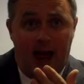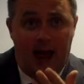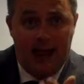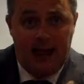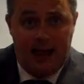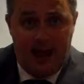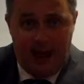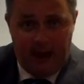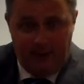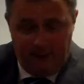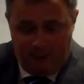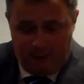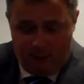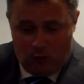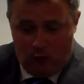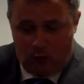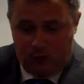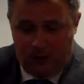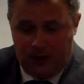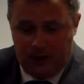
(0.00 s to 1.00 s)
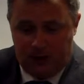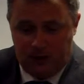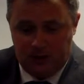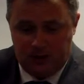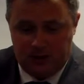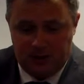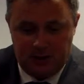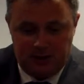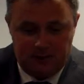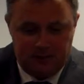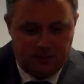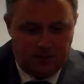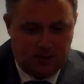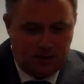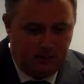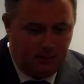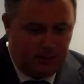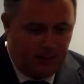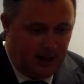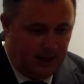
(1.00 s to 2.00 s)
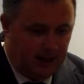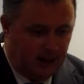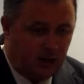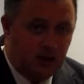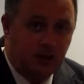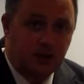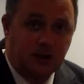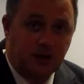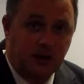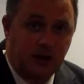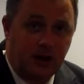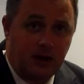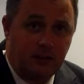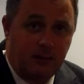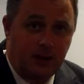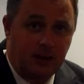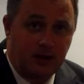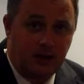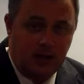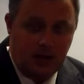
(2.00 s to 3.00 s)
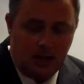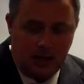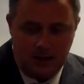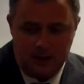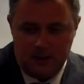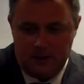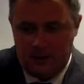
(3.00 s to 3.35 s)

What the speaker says: Again, 4 pillars: building trust and credibility,